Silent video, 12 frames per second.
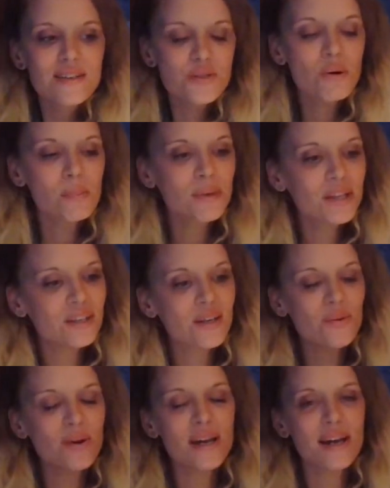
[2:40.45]
So I'm like, you
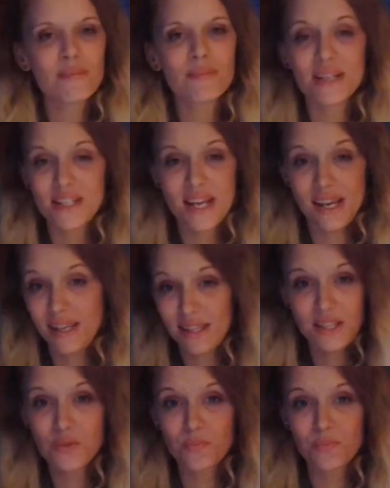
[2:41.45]
know what? I'm going to take
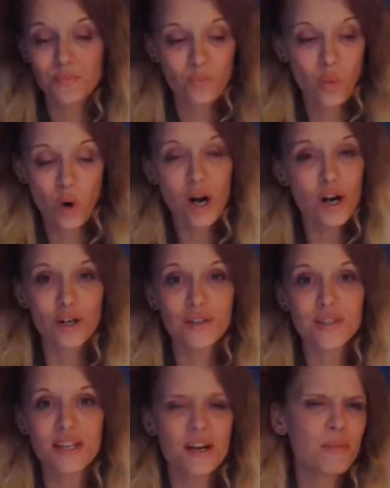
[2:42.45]
these
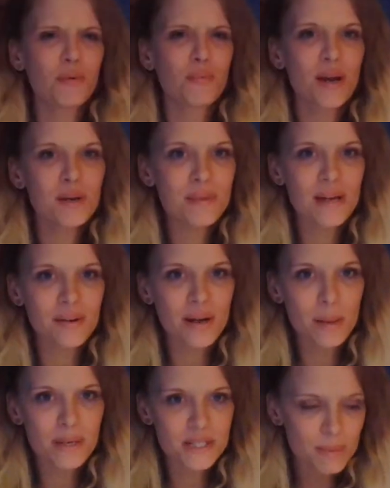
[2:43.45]
words and I'm going to write them down
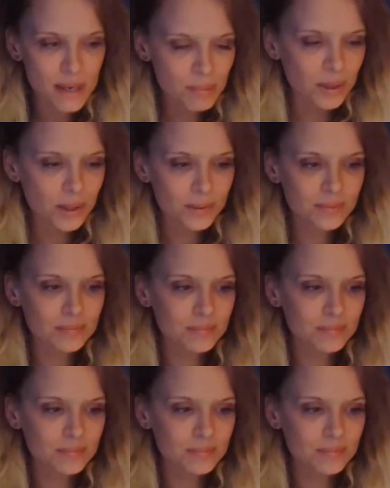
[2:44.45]
on a piece of paper.